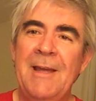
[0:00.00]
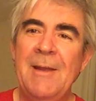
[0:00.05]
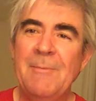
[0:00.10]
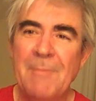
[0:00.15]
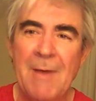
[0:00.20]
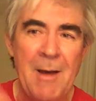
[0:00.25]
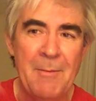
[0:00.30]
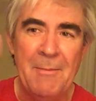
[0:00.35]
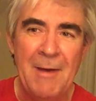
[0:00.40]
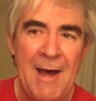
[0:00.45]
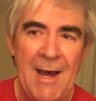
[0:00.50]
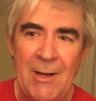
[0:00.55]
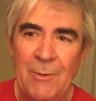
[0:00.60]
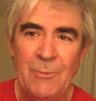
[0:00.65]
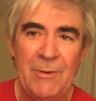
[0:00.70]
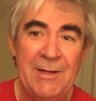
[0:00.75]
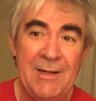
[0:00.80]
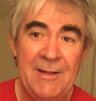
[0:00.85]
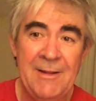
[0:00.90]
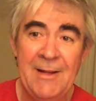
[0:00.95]
in my
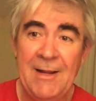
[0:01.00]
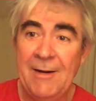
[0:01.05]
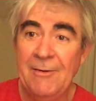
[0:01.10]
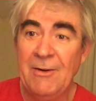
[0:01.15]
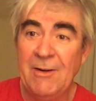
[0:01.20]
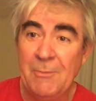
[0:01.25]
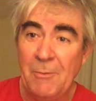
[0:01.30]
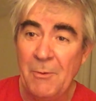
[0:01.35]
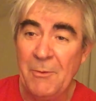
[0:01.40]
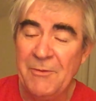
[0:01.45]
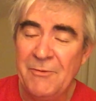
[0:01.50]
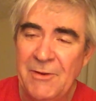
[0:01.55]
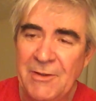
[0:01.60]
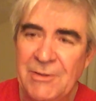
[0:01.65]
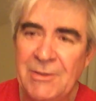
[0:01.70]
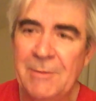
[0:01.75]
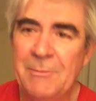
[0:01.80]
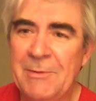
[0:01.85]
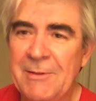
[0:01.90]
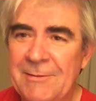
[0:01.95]
mind, we did that every time we went
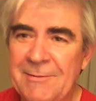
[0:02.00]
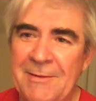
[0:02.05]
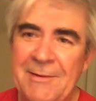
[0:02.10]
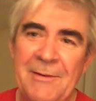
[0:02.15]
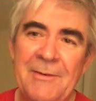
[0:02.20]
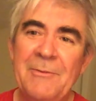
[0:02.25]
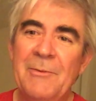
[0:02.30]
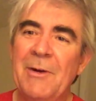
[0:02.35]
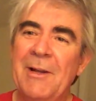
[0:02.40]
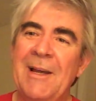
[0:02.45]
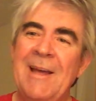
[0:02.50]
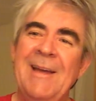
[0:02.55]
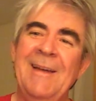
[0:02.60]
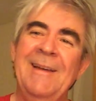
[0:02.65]
fishing, but really,